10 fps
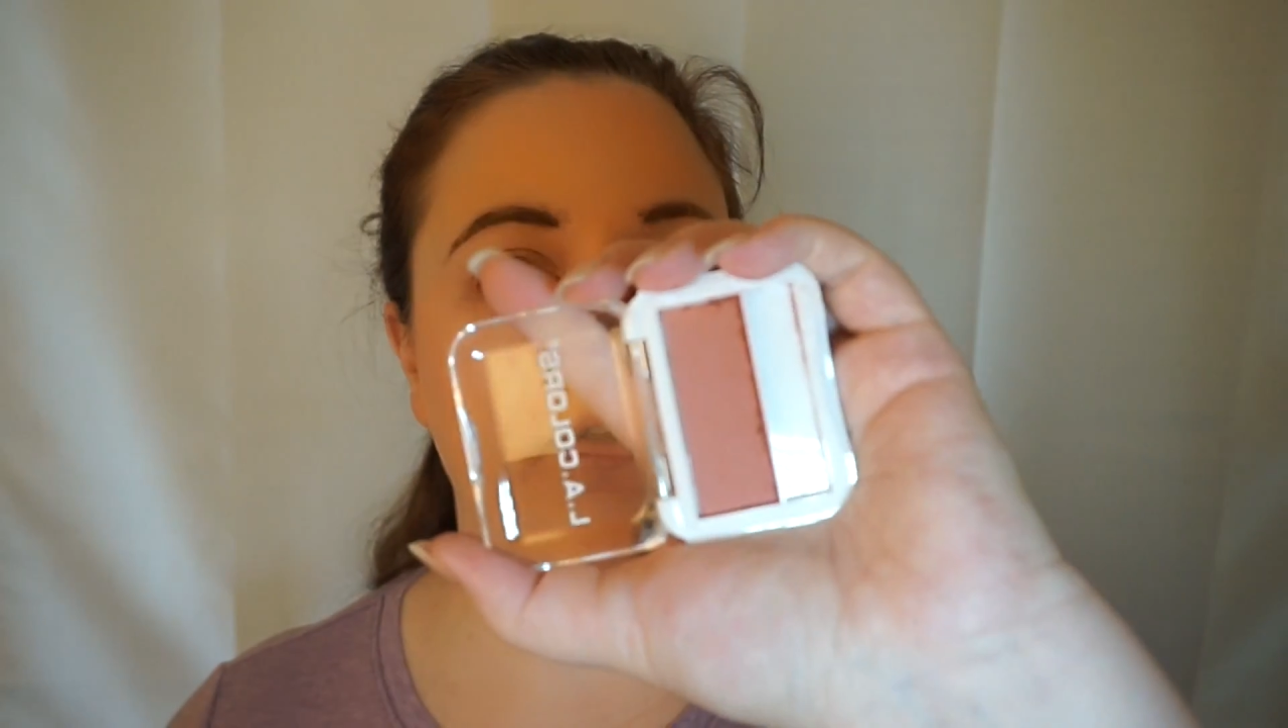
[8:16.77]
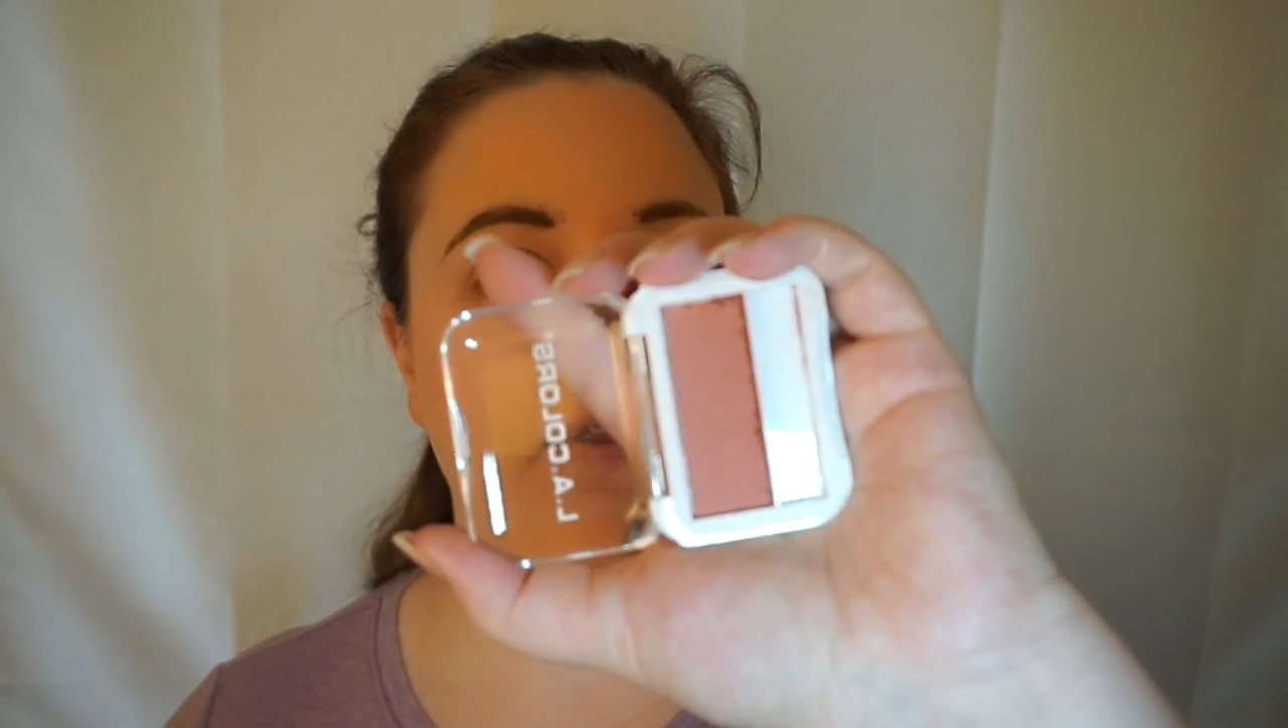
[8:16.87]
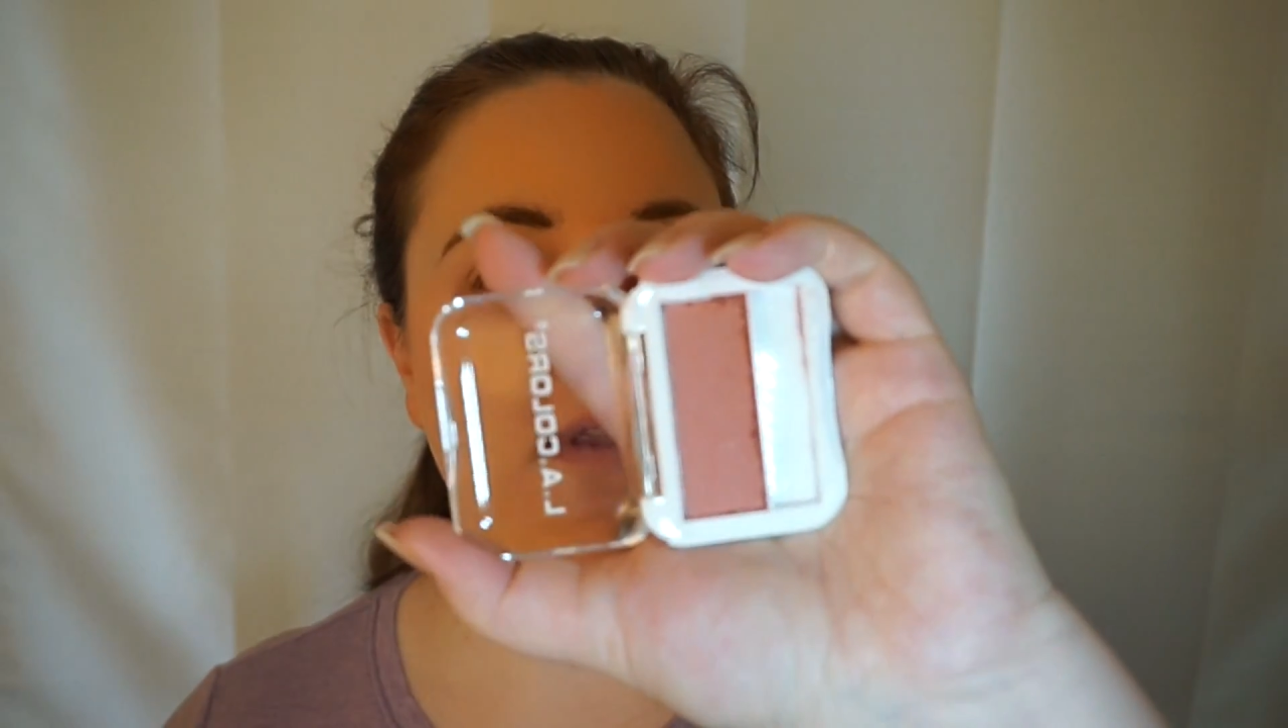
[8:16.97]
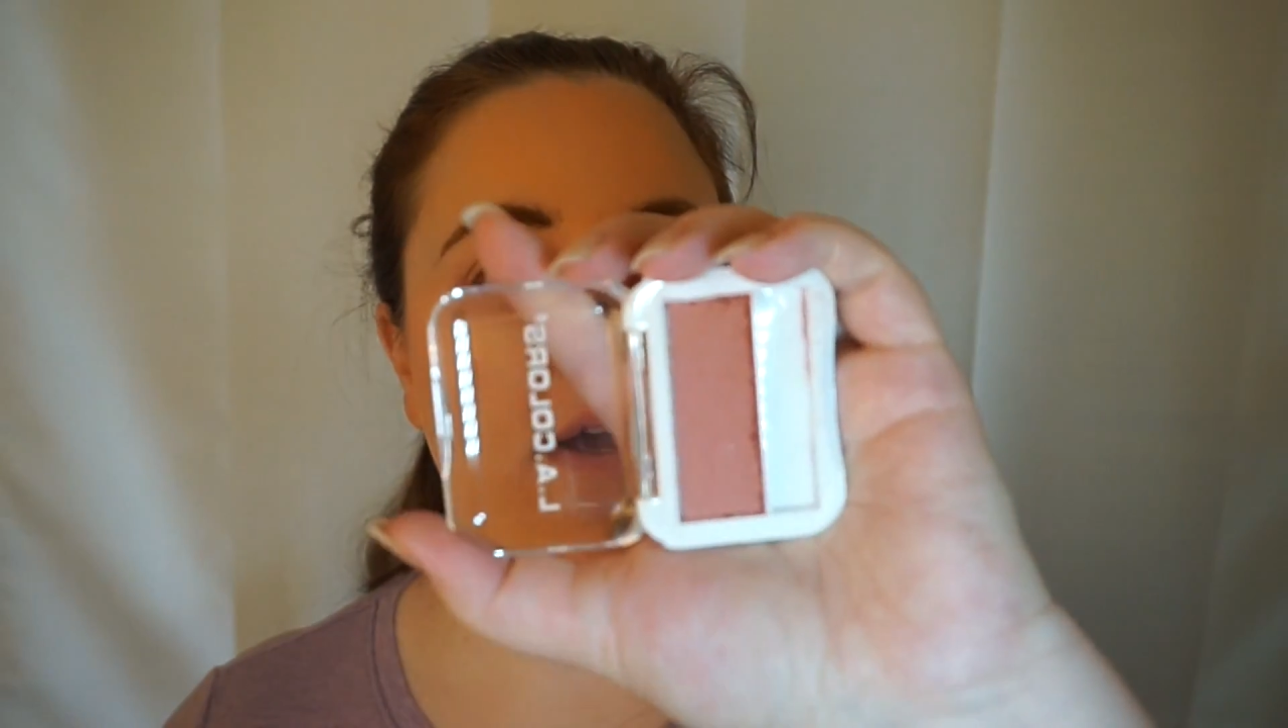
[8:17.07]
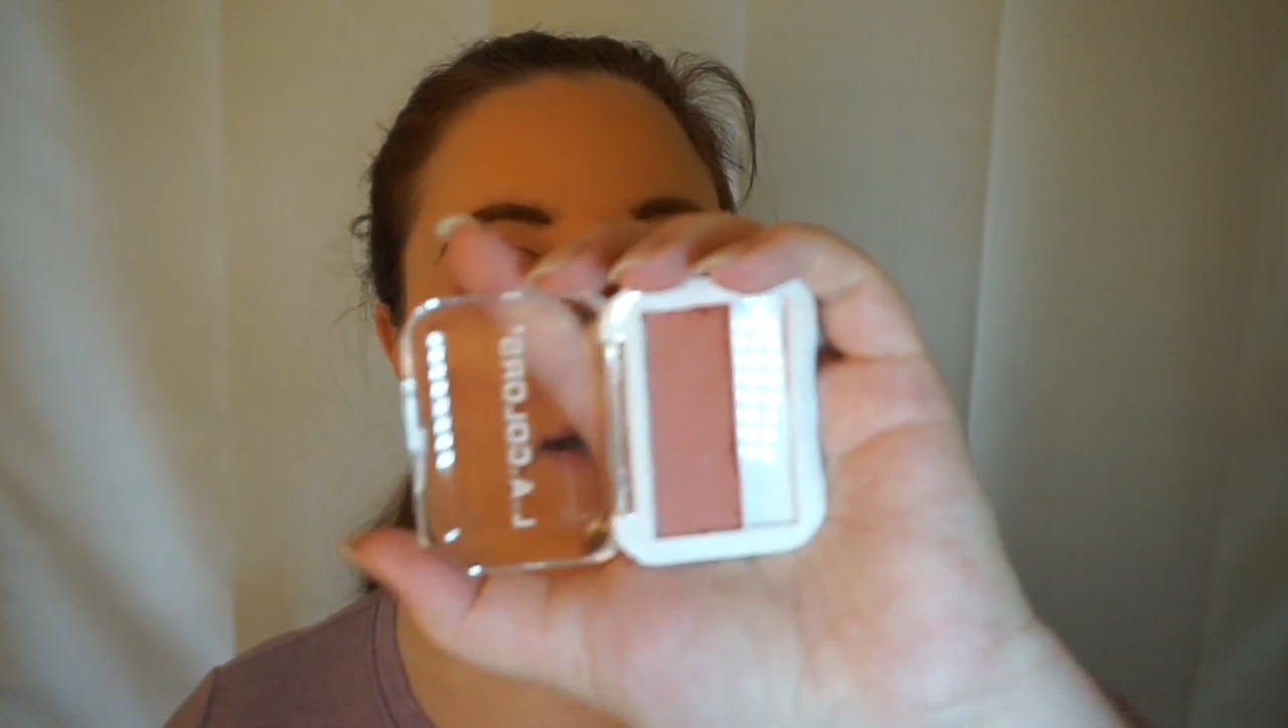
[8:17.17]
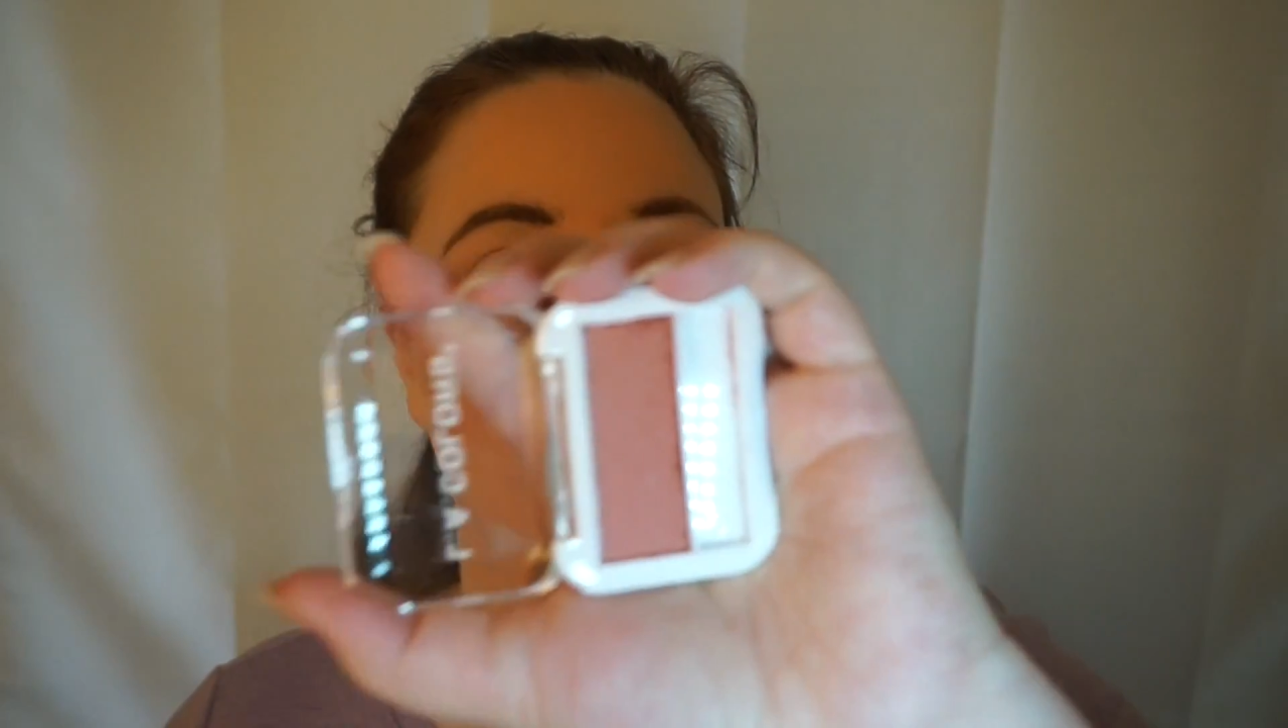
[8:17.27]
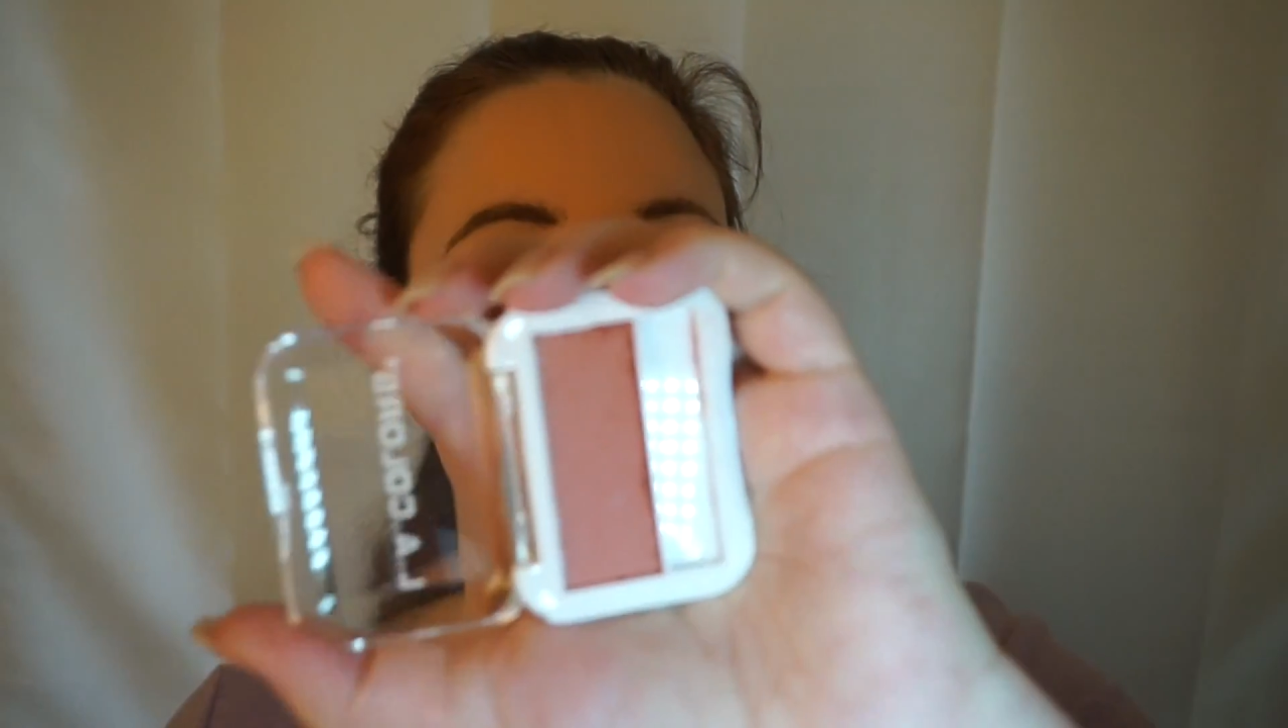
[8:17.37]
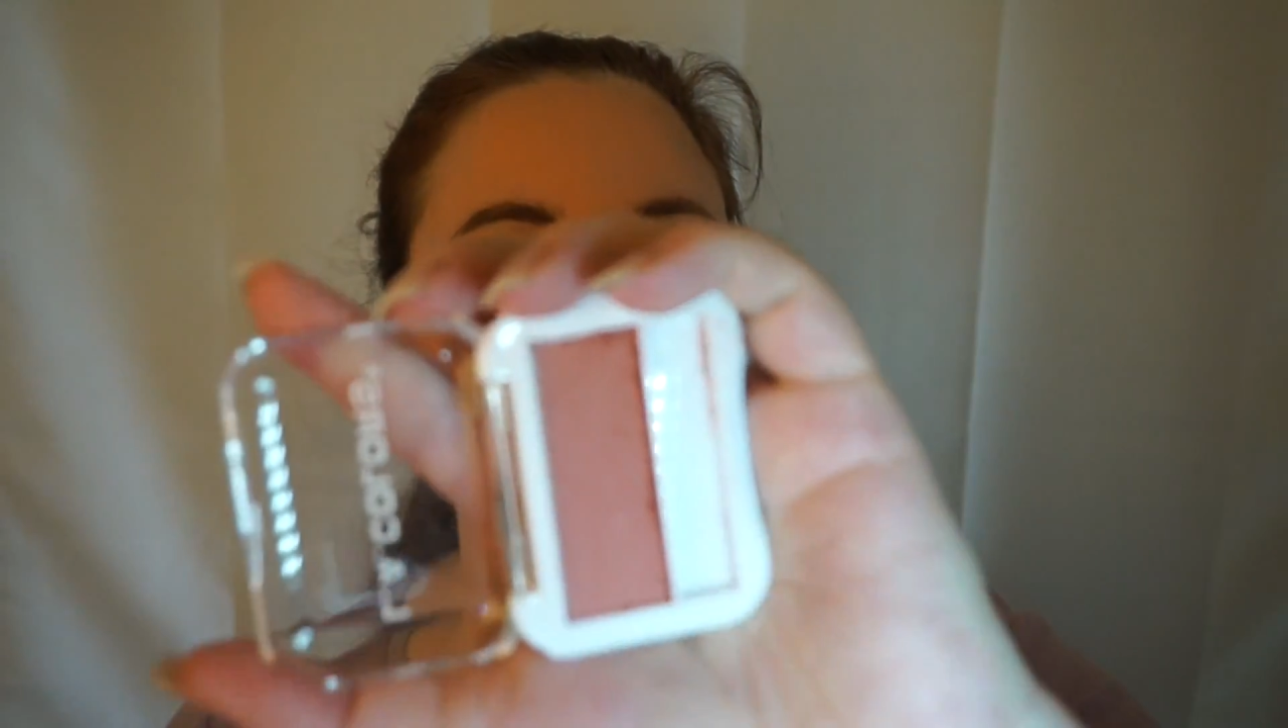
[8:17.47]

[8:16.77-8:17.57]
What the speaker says: a lot